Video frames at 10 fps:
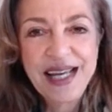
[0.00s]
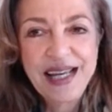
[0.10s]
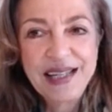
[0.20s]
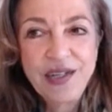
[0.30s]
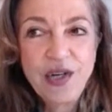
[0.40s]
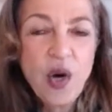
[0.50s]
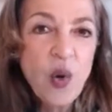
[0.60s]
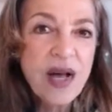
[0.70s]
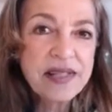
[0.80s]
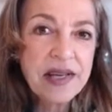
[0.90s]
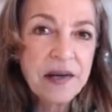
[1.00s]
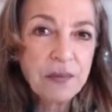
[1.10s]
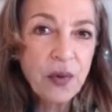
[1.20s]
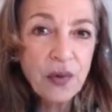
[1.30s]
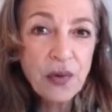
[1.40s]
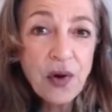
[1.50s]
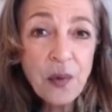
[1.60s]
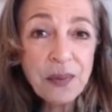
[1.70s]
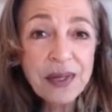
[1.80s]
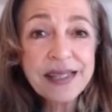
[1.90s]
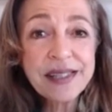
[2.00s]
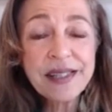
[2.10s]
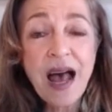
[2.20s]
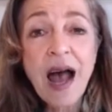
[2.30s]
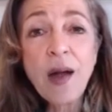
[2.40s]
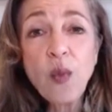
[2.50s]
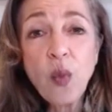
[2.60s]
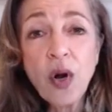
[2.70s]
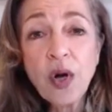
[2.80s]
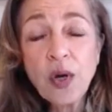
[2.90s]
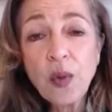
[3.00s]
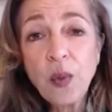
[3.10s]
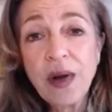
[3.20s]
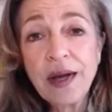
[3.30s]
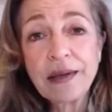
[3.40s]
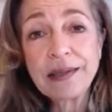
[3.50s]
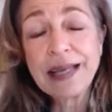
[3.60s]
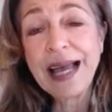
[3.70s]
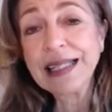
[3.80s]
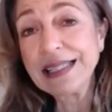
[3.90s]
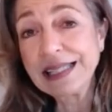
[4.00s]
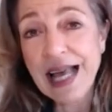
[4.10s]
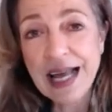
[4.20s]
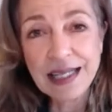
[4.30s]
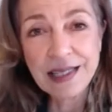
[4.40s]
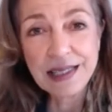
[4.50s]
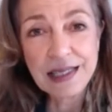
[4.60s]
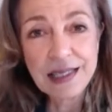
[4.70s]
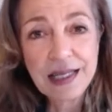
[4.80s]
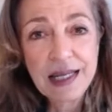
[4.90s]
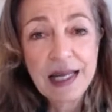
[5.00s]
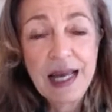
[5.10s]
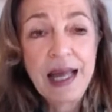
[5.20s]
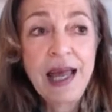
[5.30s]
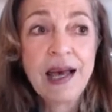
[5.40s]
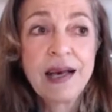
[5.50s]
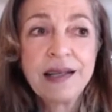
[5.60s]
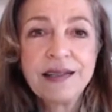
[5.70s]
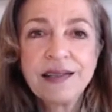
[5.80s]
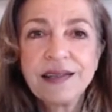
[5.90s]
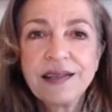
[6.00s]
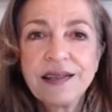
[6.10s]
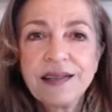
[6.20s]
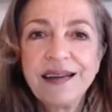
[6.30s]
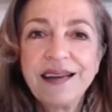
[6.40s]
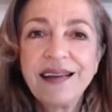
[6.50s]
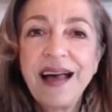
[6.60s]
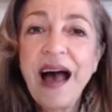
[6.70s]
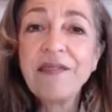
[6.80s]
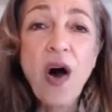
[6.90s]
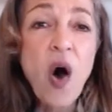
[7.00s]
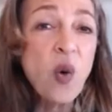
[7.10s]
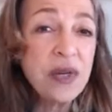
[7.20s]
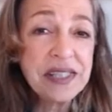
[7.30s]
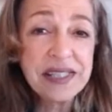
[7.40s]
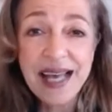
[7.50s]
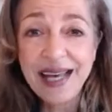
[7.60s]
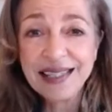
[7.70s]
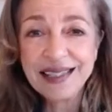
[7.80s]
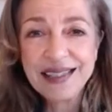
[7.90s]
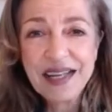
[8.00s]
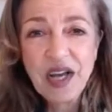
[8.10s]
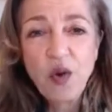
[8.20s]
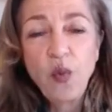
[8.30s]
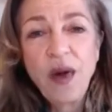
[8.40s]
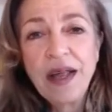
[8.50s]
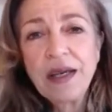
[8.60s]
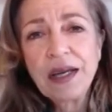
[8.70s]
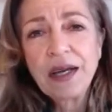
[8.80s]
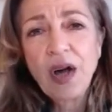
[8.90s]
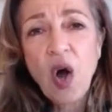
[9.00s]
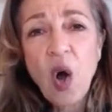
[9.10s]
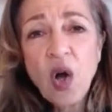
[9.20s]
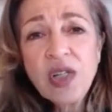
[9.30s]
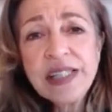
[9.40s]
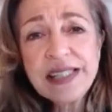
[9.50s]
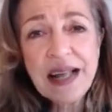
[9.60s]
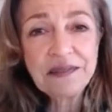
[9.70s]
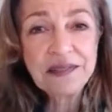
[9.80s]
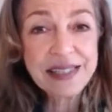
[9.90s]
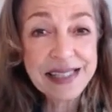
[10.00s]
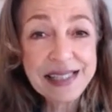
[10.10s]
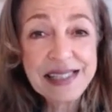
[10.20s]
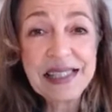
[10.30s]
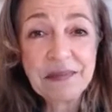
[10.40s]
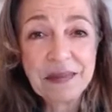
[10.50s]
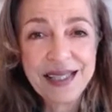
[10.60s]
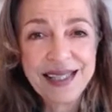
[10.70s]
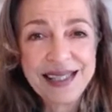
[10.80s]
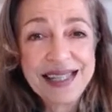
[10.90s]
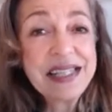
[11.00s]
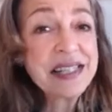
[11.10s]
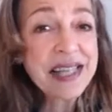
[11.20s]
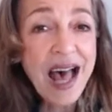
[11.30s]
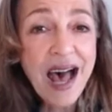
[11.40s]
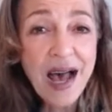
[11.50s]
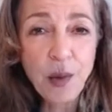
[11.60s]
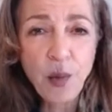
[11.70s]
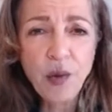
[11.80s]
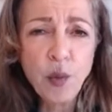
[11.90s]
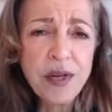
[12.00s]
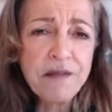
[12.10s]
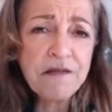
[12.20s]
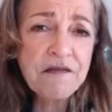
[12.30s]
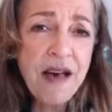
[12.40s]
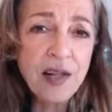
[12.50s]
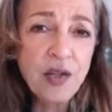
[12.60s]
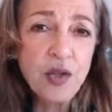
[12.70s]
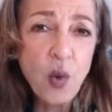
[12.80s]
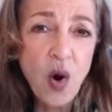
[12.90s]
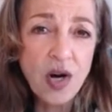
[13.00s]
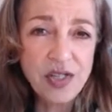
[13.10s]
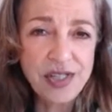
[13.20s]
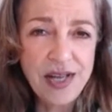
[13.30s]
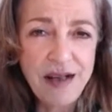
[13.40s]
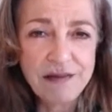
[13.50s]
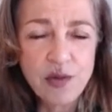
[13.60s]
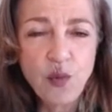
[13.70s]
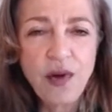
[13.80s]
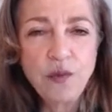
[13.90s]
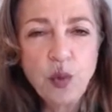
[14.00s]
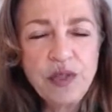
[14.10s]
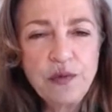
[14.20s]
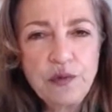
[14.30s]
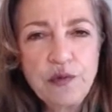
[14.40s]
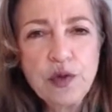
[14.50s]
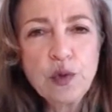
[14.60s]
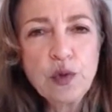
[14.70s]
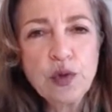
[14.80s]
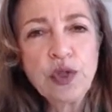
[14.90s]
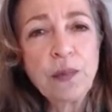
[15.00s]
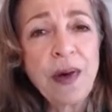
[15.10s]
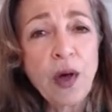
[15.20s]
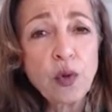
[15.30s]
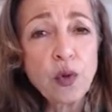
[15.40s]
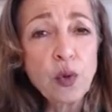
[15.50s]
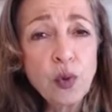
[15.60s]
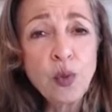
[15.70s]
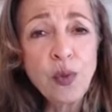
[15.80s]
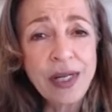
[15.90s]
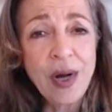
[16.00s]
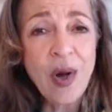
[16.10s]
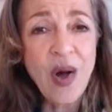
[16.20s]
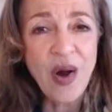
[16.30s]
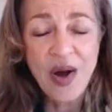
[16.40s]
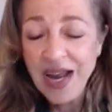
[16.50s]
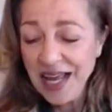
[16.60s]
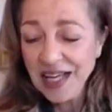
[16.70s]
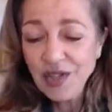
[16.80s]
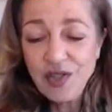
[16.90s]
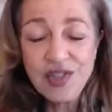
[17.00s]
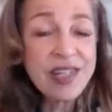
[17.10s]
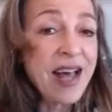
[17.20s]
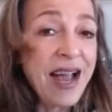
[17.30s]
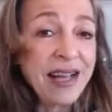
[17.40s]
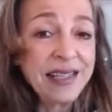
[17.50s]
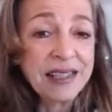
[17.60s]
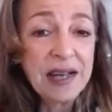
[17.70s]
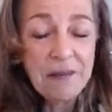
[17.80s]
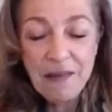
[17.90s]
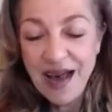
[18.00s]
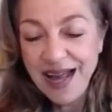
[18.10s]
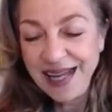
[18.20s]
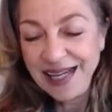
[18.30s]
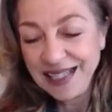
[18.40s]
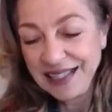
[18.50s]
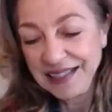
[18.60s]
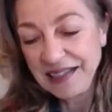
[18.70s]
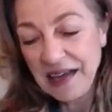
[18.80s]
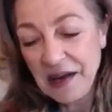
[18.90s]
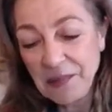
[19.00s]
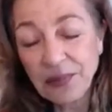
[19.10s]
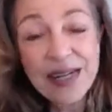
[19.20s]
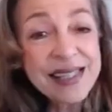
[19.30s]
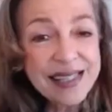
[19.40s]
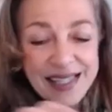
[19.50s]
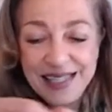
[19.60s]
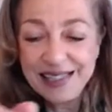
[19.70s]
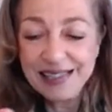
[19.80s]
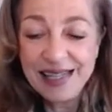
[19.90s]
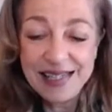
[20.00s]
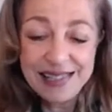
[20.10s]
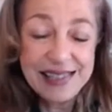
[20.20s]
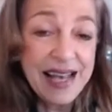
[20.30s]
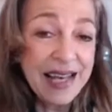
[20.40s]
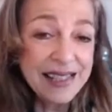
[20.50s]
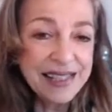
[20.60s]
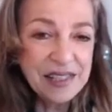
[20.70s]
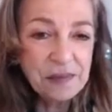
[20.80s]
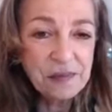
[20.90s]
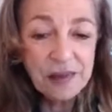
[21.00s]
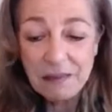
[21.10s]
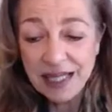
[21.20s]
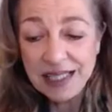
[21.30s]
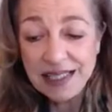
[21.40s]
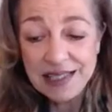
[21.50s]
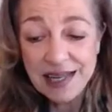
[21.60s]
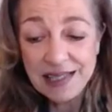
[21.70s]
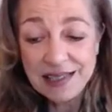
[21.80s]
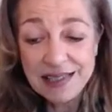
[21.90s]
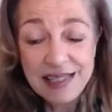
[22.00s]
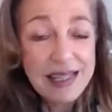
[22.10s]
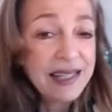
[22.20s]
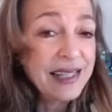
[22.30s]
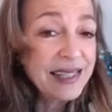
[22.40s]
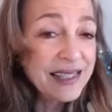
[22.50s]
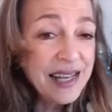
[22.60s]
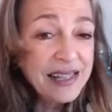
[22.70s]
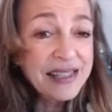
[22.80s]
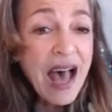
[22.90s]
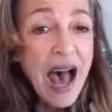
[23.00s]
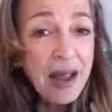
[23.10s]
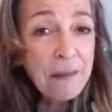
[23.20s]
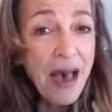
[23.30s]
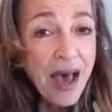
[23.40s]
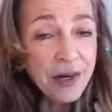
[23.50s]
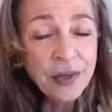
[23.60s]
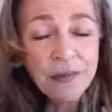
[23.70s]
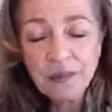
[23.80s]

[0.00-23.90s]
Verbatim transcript: You know, as a hypnotherapist, I work with anxiety. And I've always said when our self esteem is high, when we value ourselves, when we feel good about who we are, just like my uh, bracelet that says my intent, it says I matter,